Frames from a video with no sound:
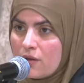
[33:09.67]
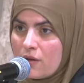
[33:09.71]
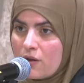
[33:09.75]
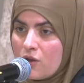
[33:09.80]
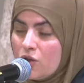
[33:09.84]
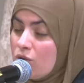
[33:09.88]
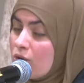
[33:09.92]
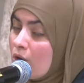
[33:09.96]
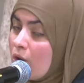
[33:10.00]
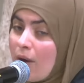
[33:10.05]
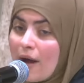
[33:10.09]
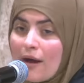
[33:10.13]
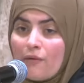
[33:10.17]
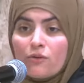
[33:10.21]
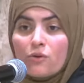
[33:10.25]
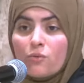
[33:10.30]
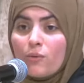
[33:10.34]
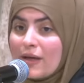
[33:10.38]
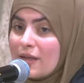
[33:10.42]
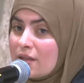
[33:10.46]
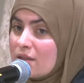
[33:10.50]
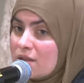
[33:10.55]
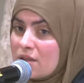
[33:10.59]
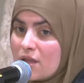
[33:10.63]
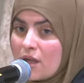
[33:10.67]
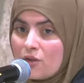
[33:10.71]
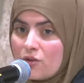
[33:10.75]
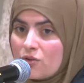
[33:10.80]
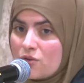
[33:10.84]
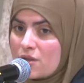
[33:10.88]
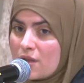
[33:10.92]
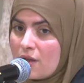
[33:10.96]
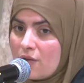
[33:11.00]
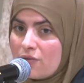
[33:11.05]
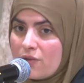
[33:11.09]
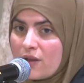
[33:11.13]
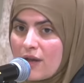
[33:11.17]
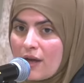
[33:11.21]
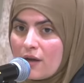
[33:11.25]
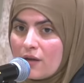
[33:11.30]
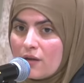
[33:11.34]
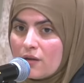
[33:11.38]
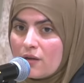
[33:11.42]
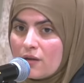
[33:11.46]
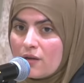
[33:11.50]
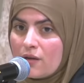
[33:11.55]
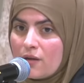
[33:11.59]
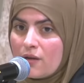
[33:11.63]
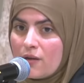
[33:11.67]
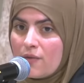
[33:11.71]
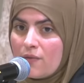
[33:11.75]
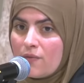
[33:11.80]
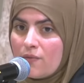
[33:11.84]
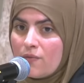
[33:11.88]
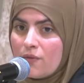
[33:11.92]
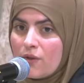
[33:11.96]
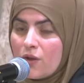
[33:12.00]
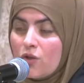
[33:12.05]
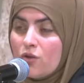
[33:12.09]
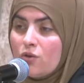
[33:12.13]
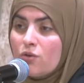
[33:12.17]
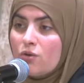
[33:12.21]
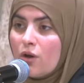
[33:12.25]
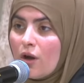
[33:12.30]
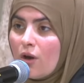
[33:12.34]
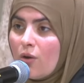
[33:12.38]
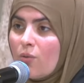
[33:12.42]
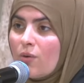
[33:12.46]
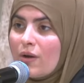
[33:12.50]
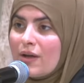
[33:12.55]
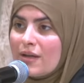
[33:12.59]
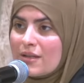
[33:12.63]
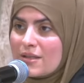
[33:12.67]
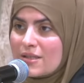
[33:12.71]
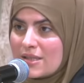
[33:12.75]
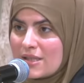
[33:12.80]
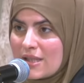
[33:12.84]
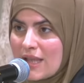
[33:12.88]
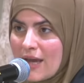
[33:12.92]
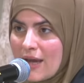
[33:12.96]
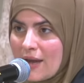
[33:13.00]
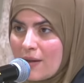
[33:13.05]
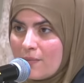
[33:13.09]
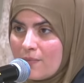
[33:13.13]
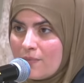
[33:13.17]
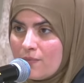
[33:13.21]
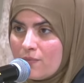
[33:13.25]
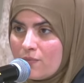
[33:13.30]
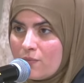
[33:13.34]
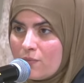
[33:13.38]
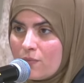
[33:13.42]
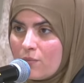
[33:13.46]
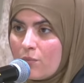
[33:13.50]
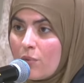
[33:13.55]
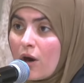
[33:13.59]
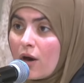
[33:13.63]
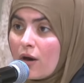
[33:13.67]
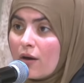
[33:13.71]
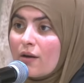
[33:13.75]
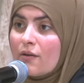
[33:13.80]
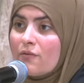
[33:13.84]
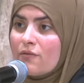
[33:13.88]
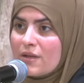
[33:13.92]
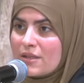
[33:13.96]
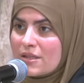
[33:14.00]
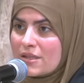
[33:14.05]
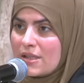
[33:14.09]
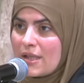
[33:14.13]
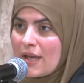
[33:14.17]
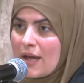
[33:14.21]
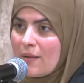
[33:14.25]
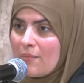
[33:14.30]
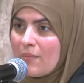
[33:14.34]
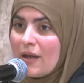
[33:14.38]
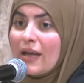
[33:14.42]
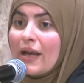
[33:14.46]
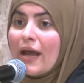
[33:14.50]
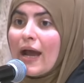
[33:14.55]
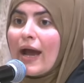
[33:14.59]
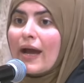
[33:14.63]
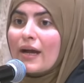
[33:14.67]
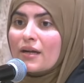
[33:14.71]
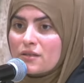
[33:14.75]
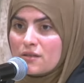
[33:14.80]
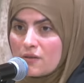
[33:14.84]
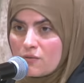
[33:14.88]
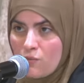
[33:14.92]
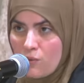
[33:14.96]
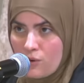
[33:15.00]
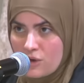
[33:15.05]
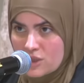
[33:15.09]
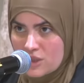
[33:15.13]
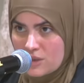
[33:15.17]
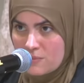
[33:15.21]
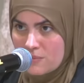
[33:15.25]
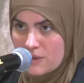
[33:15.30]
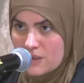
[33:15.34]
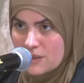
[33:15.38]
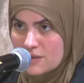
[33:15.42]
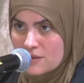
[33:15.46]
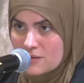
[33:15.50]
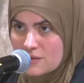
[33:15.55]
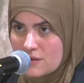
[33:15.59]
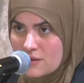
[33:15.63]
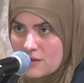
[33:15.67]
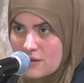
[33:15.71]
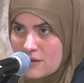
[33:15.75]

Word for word: You don't have a right to tell yourself that. You know what Islam, part of Islam, an act of worship is?